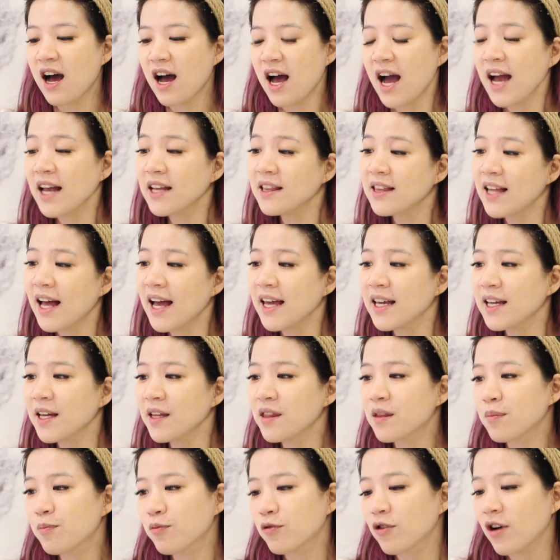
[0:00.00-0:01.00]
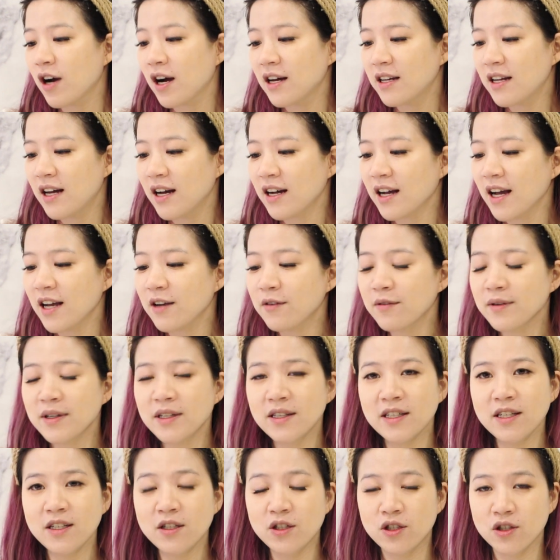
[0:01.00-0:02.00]
I like as a product, I
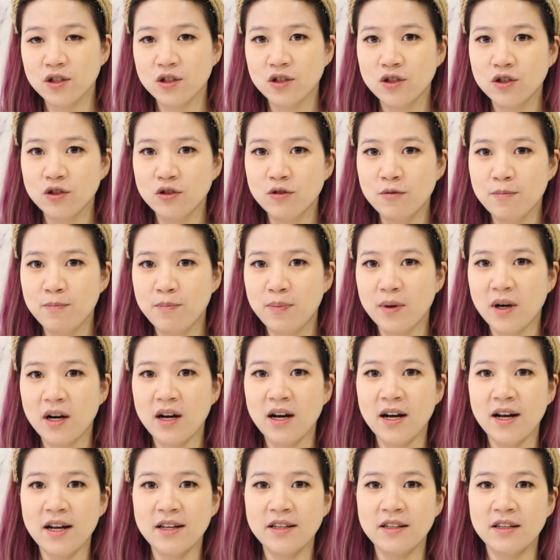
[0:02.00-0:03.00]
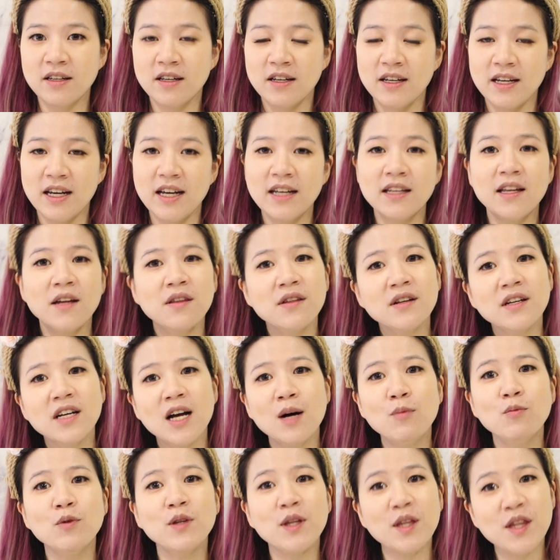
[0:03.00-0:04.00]
really do, but it doesn't
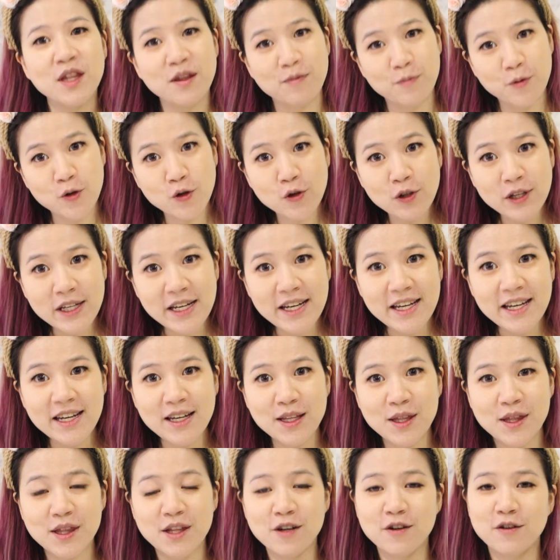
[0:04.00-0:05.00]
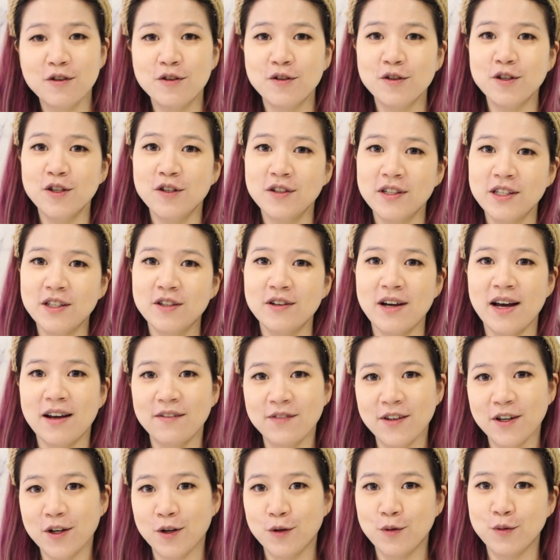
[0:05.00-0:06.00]
come with a spoolie, so you need to
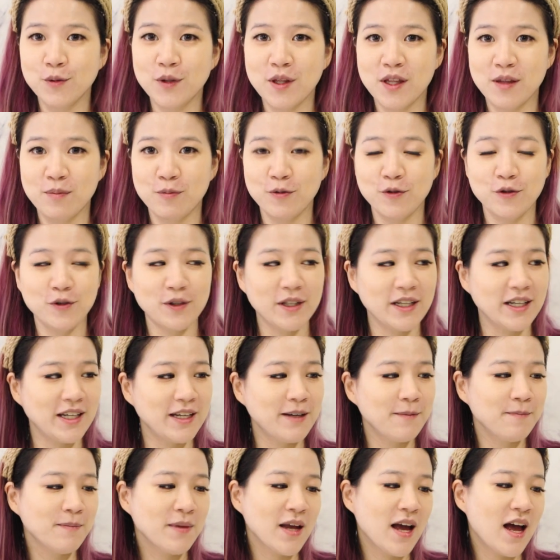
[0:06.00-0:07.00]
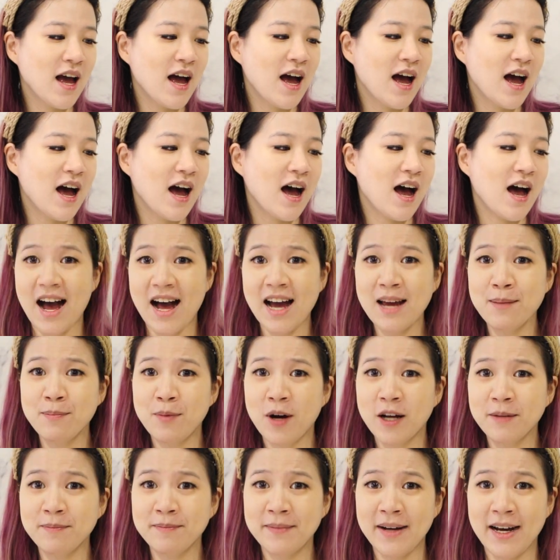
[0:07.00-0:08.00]
have your own spoolie. I
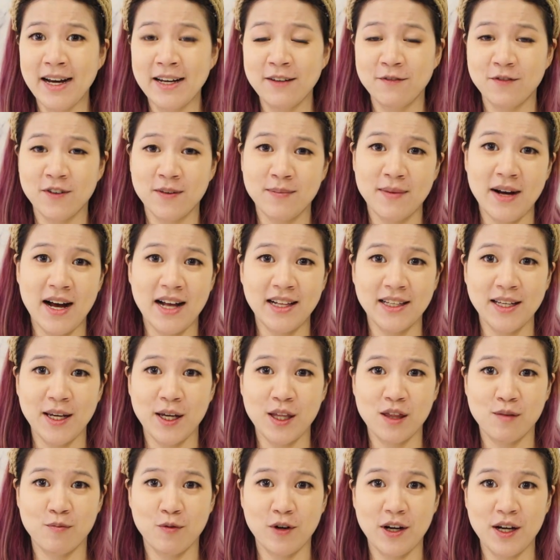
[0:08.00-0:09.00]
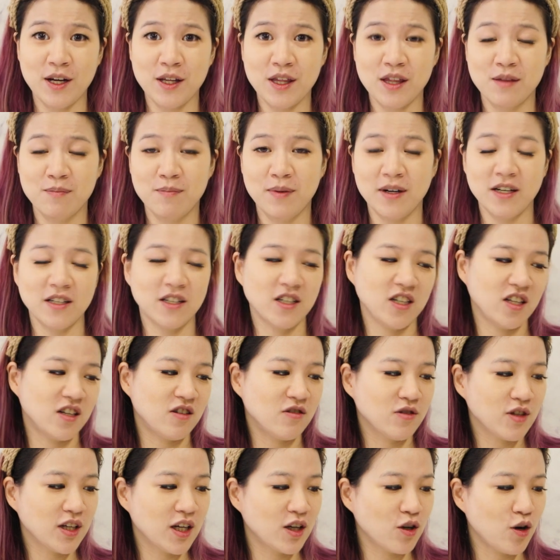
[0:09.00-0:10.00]
bought mine from AliExpress, but you know,
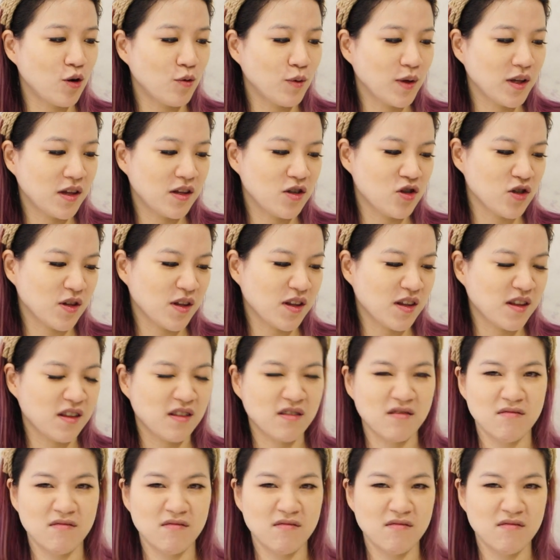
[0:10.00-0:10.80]
you can always just